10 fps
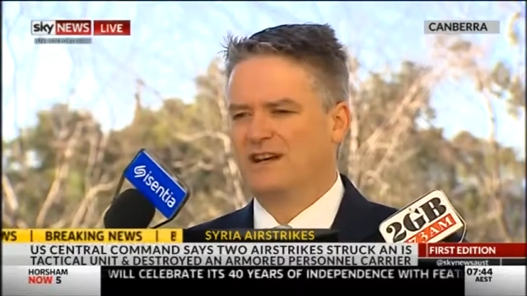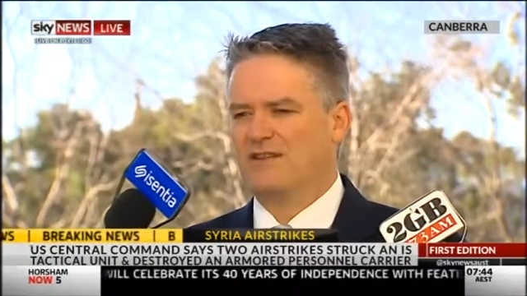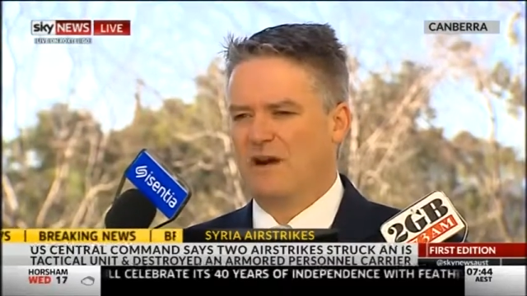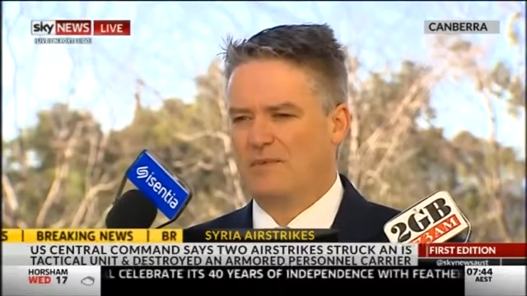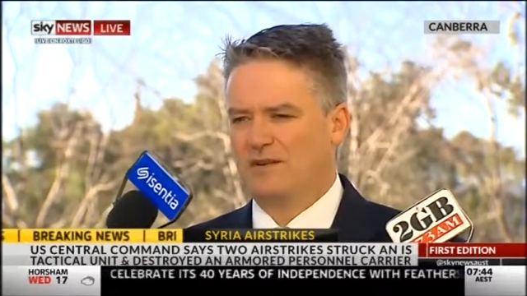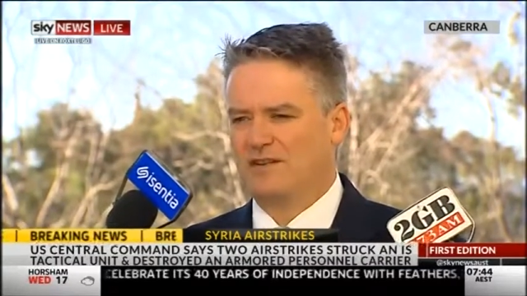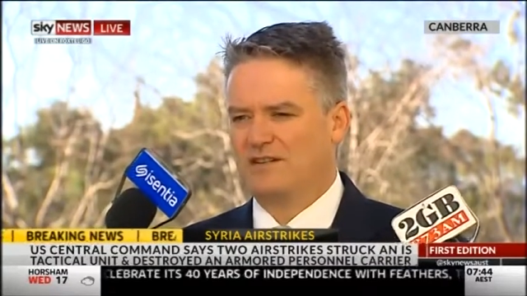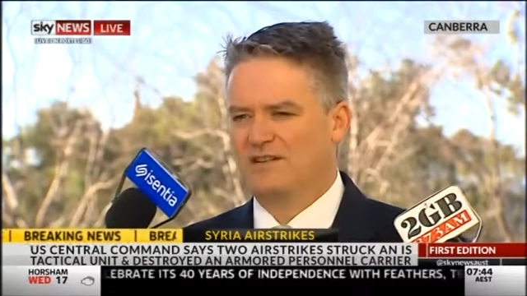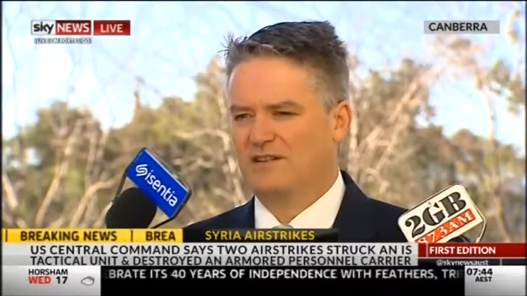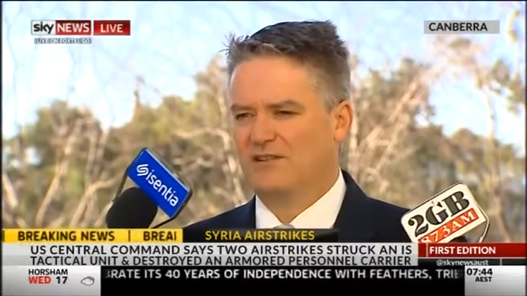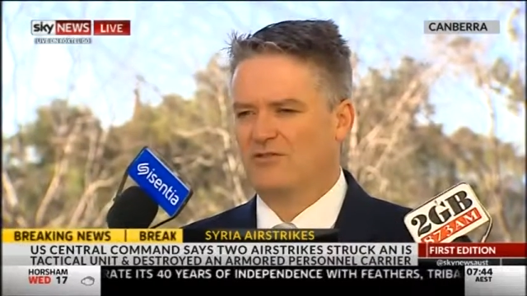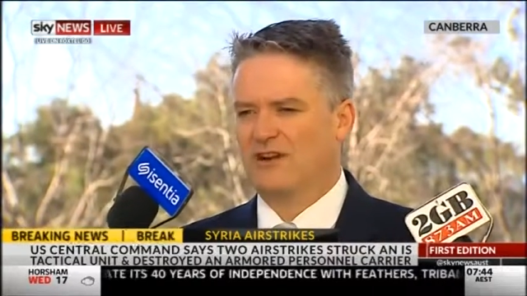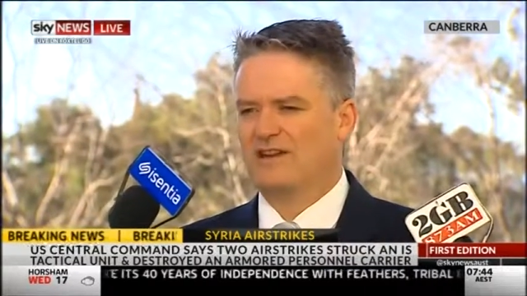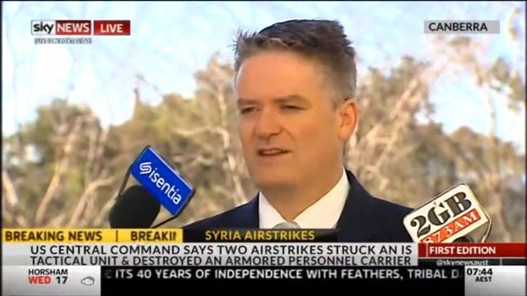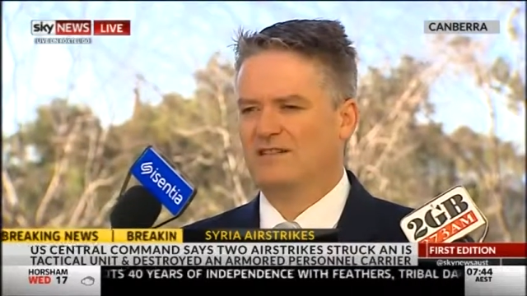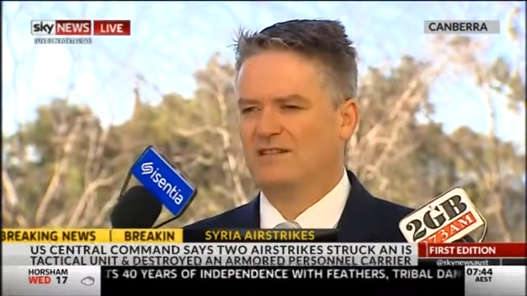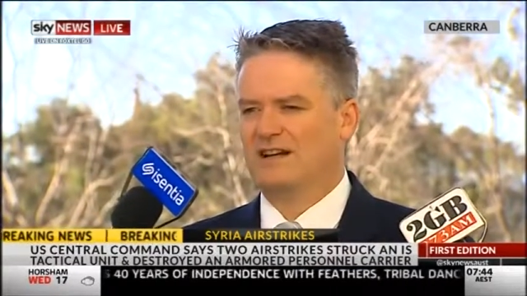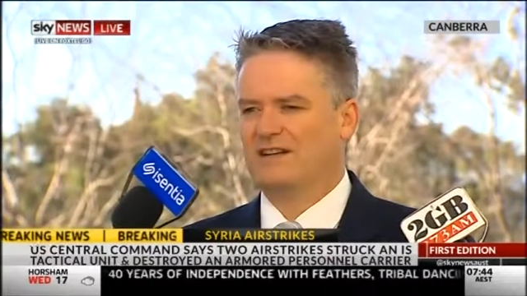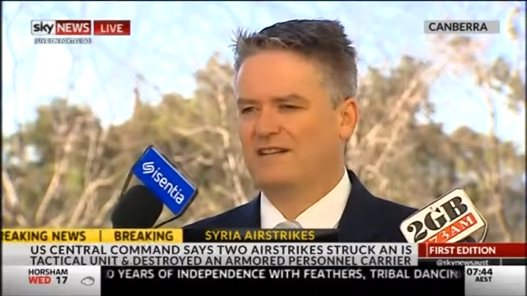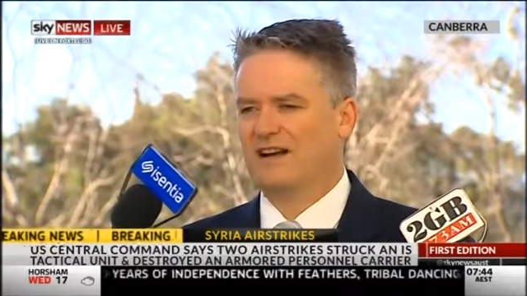rapidly deteriorating
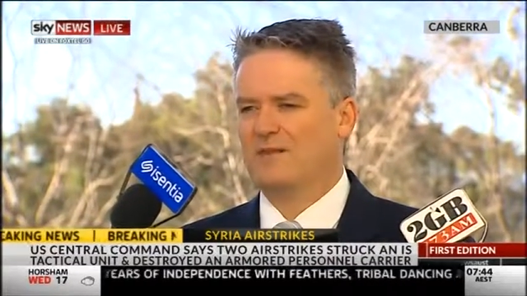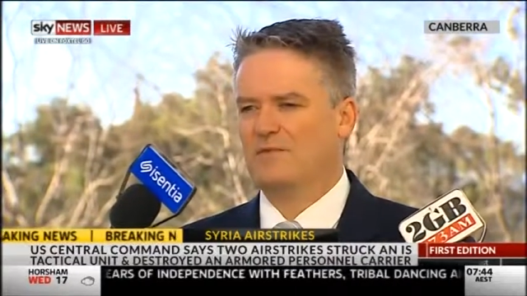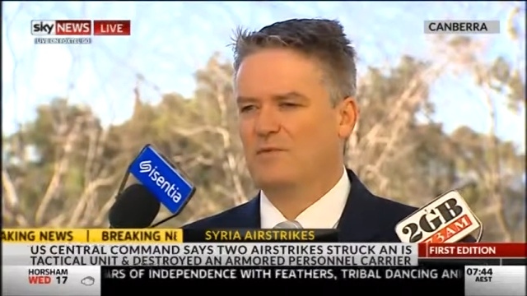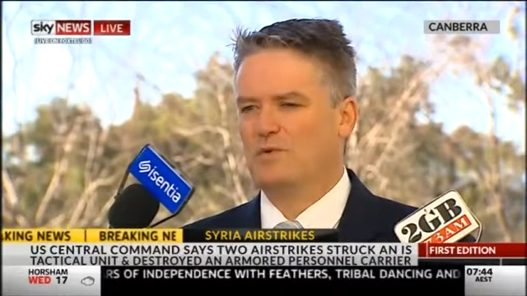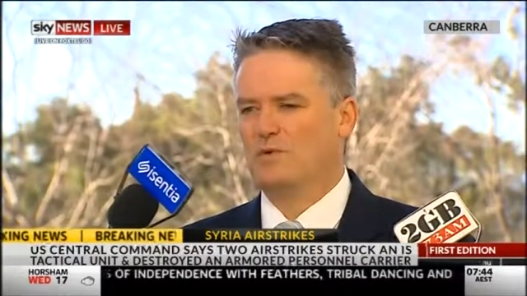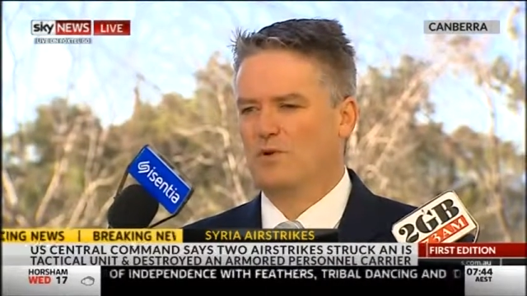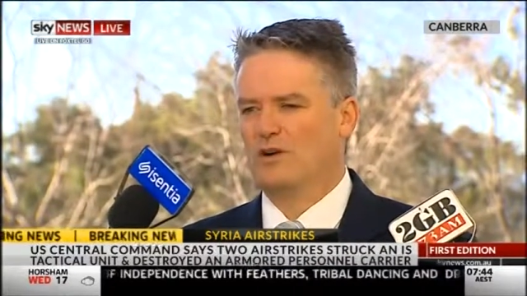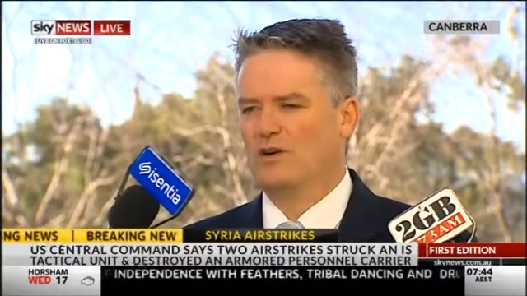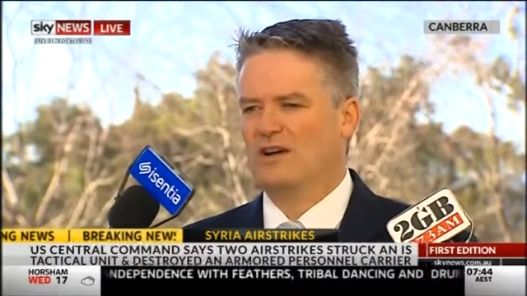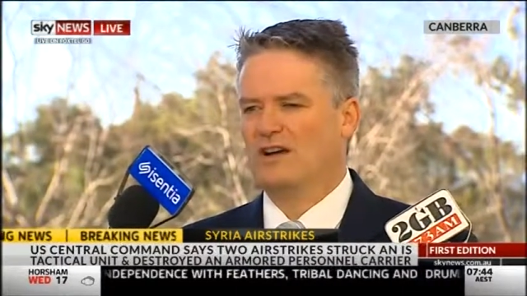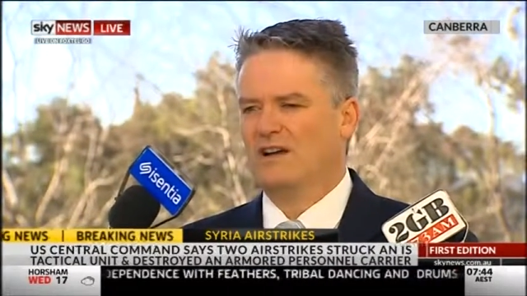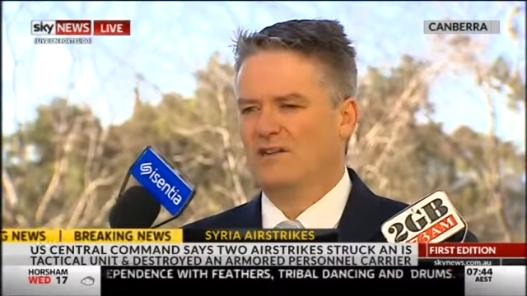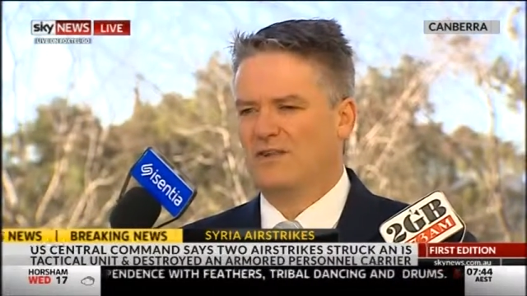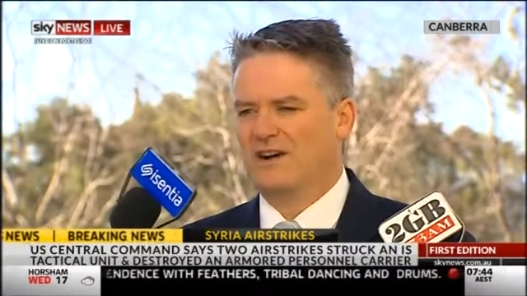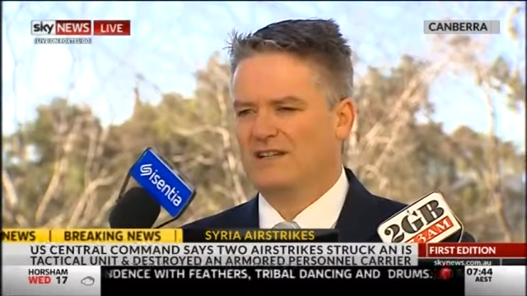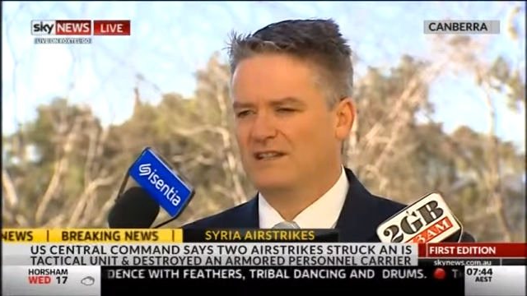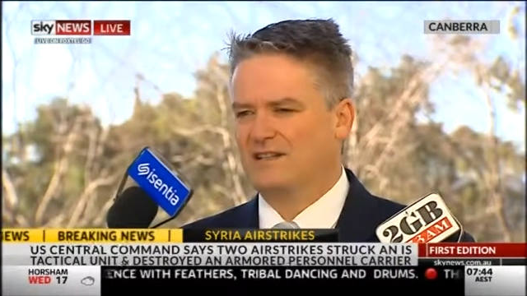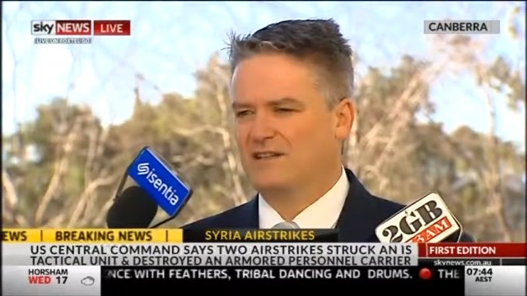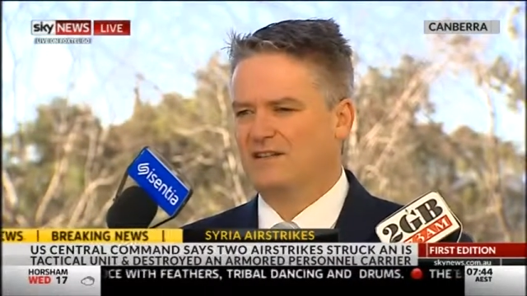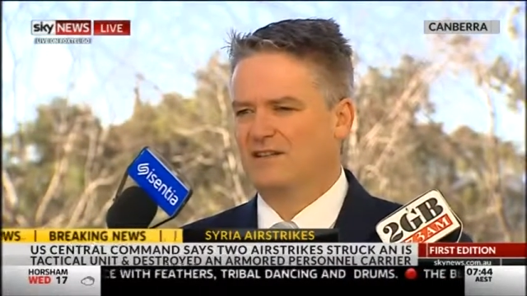at a time when we were
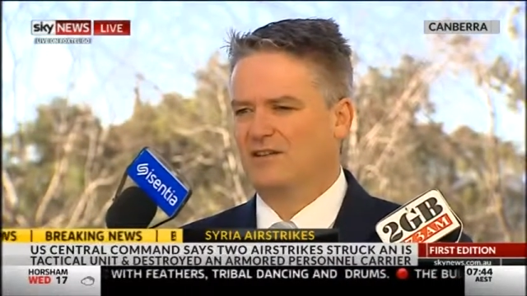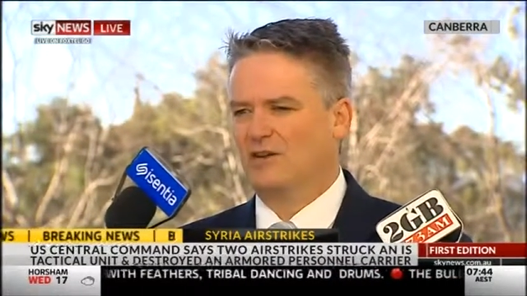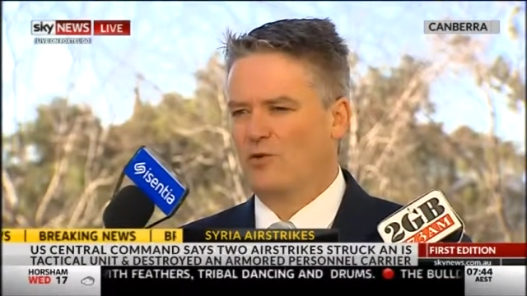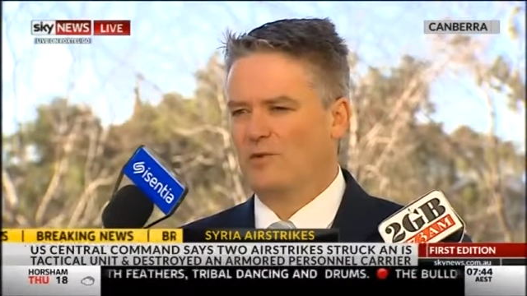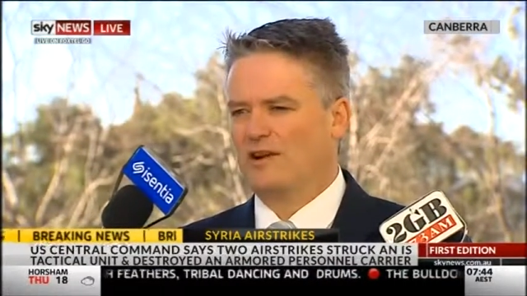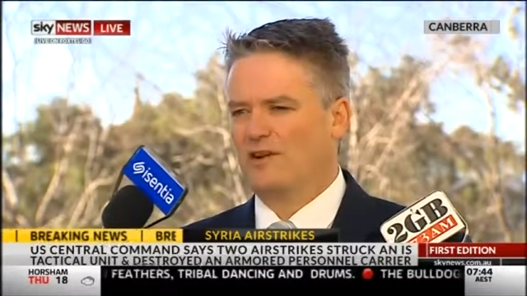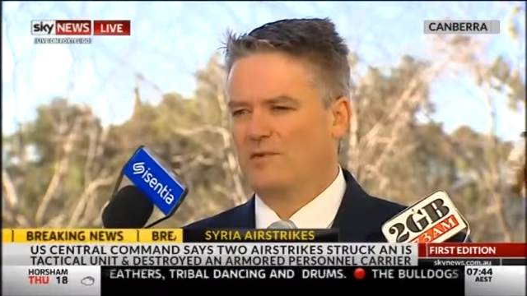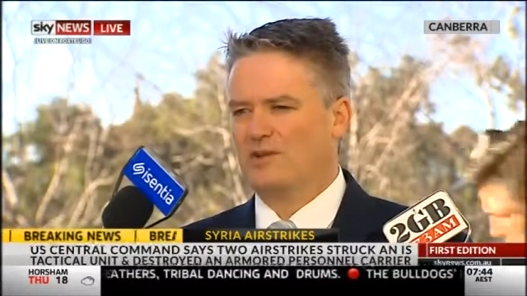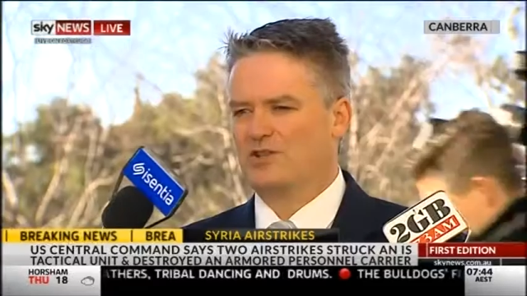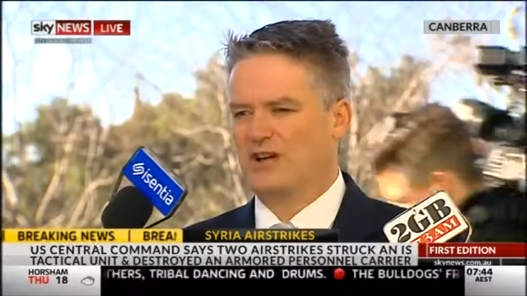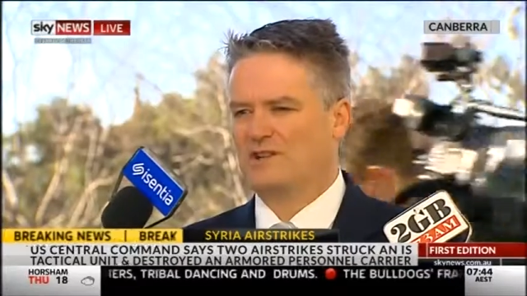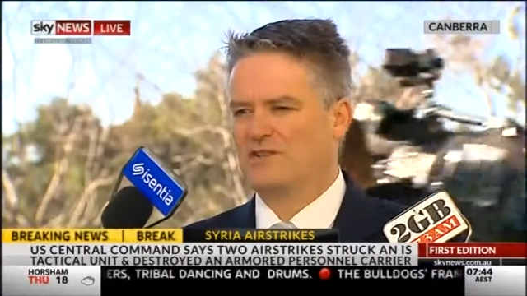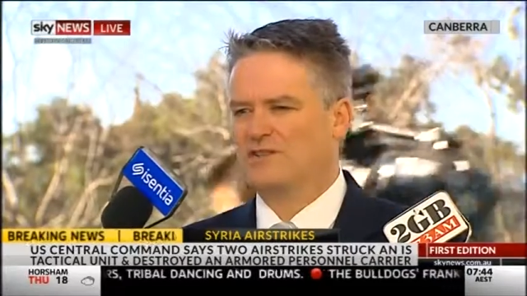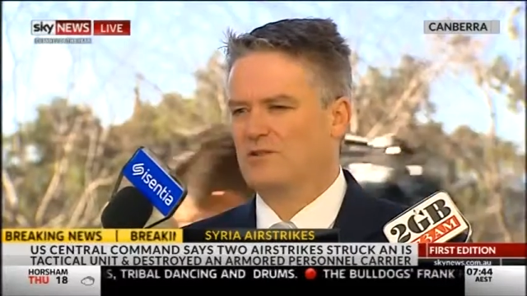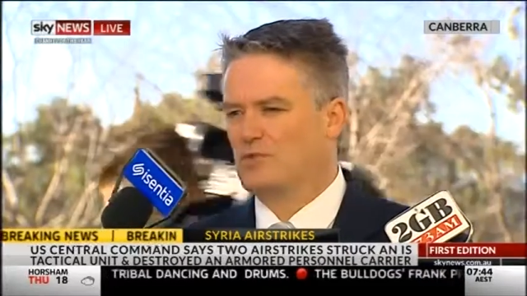facing global economic challenges.